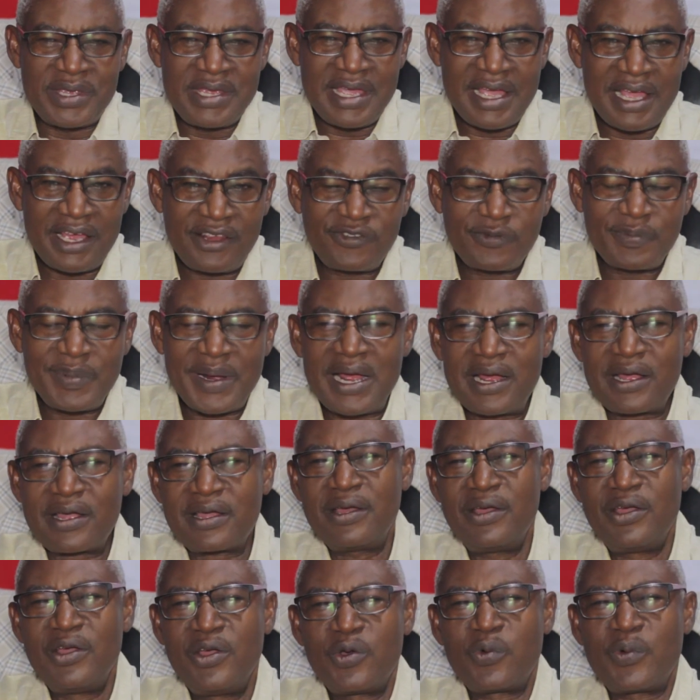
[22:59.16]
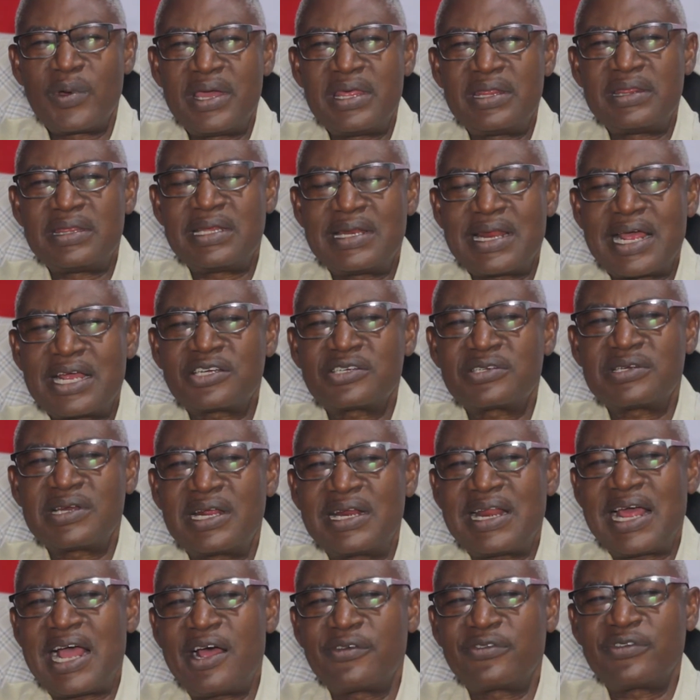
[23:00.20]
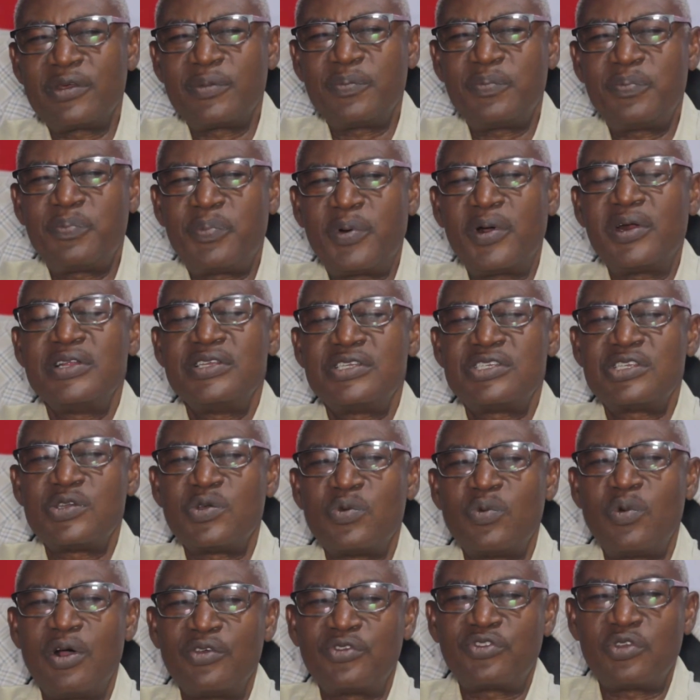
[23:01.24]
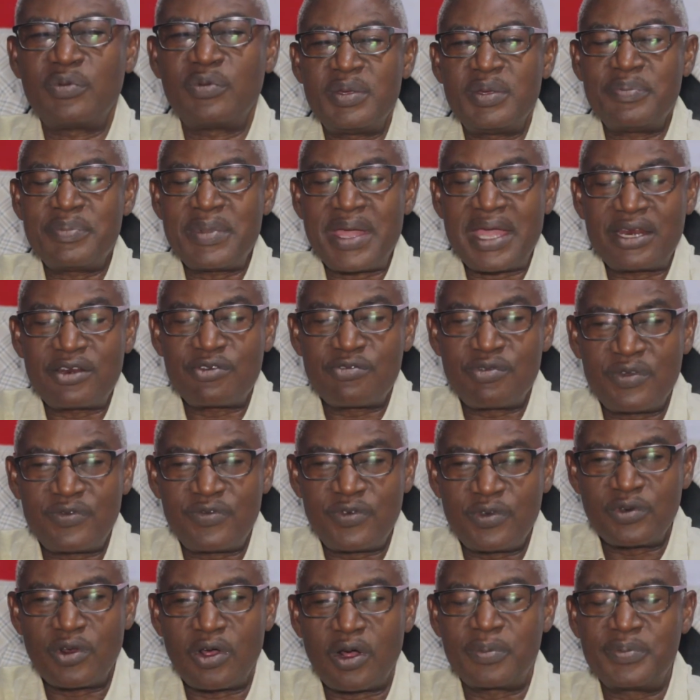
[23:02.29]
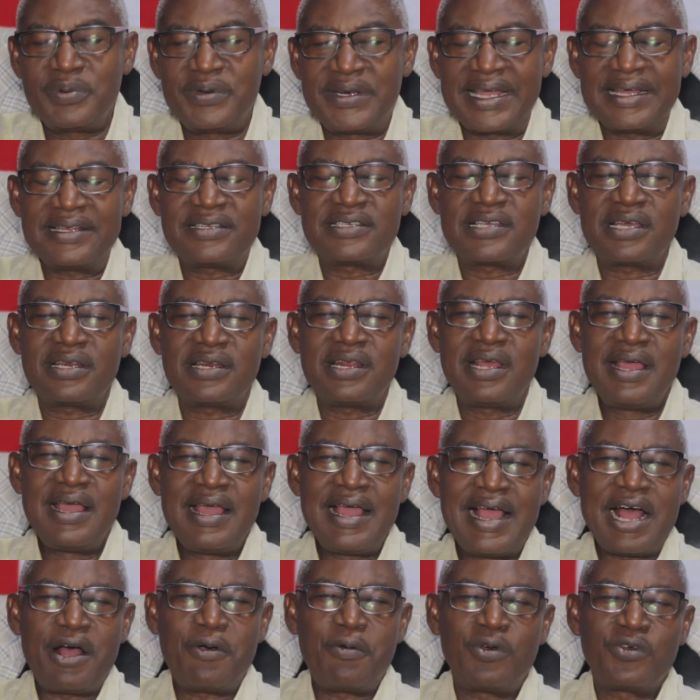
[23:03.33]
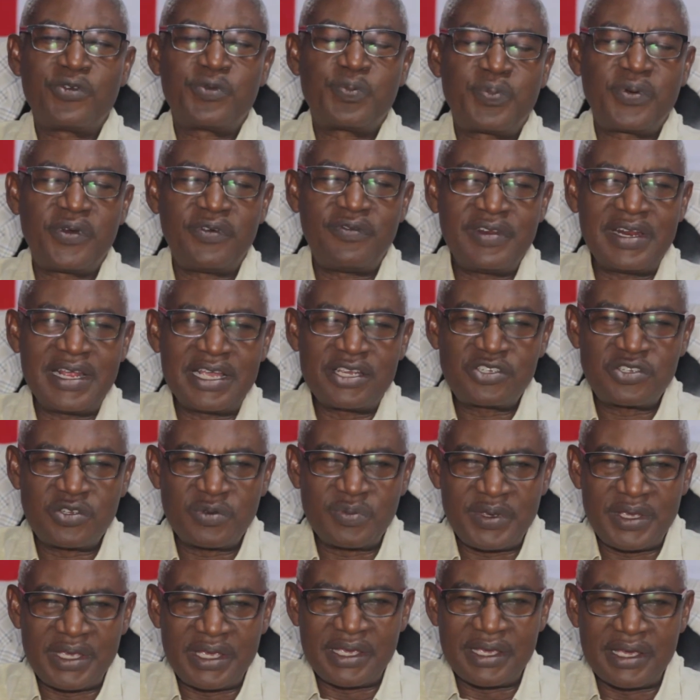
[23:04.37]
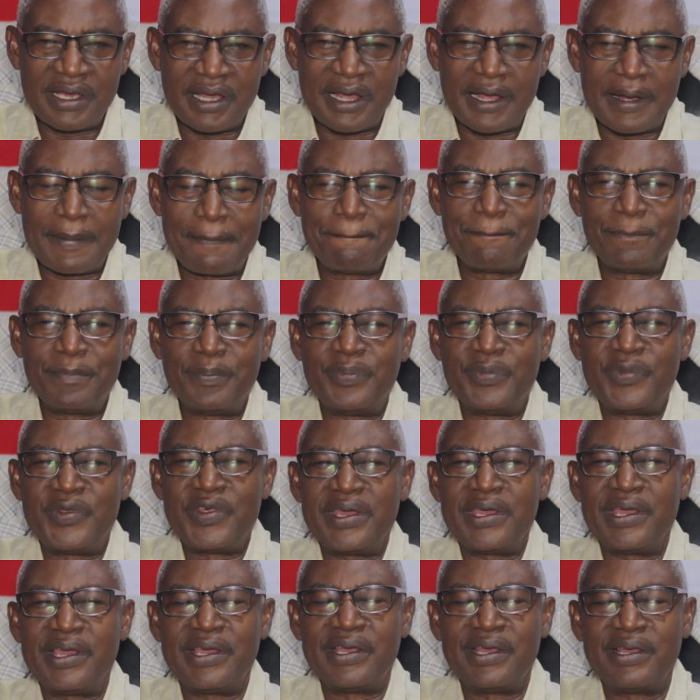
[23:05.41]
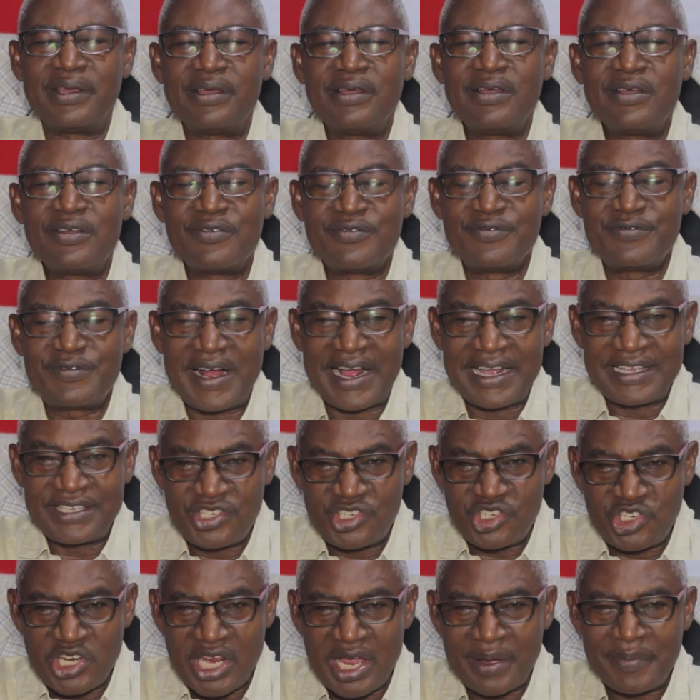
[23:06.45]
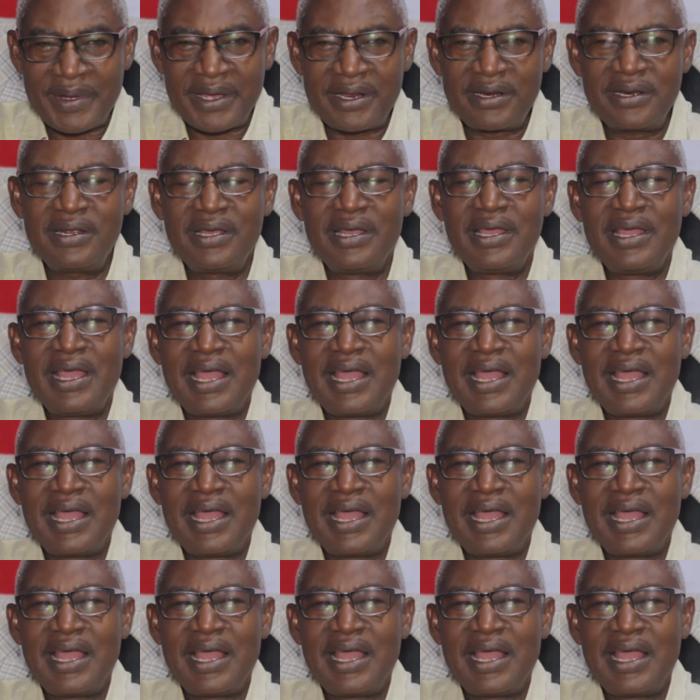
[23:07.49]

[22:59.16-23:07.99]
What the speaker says: years back, when the national housing policy was made, reviewed, updated, I was privileged to be the vice chairman.